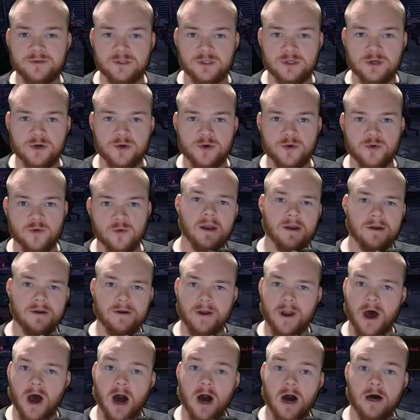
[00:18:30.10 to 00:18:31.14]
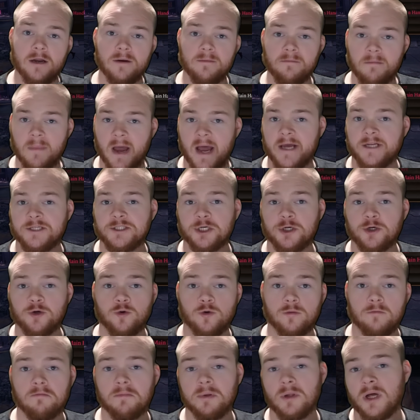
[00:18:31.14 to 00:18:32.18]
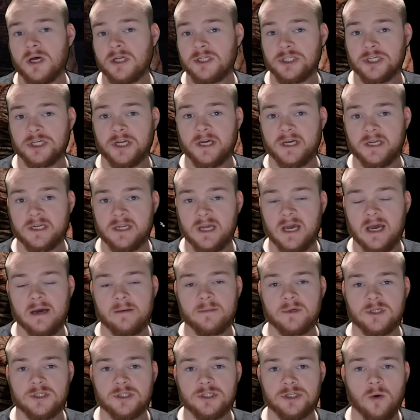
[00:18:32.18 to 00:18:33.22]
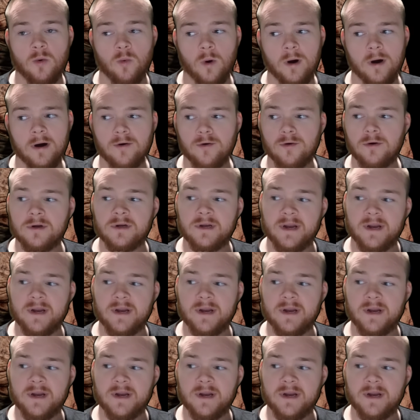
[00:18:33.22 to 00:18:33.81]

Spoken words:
to non-magical bludgeoning damage, well,